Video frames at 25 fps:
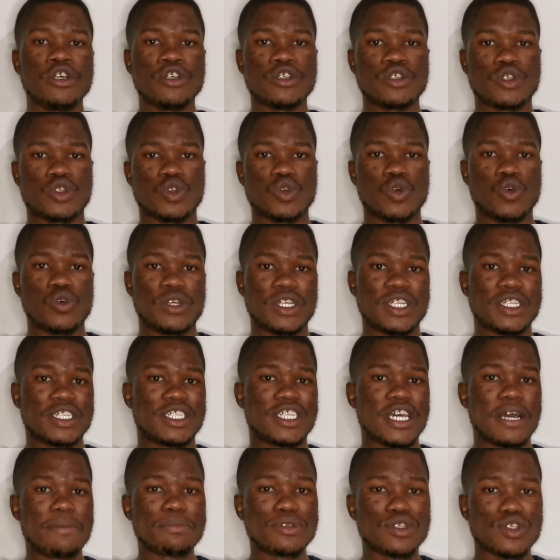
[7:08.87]
So in
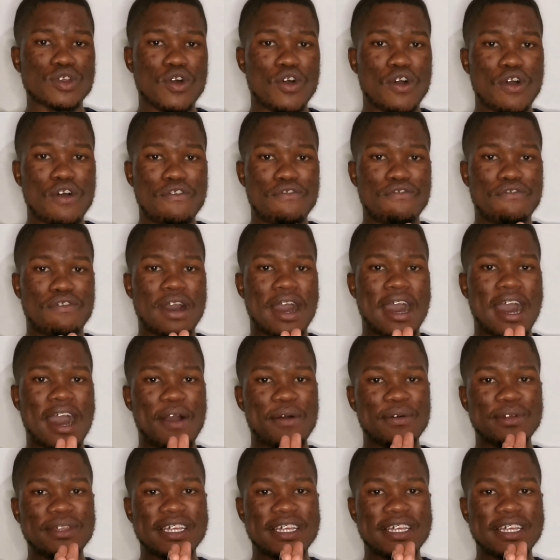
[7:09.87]
terms of how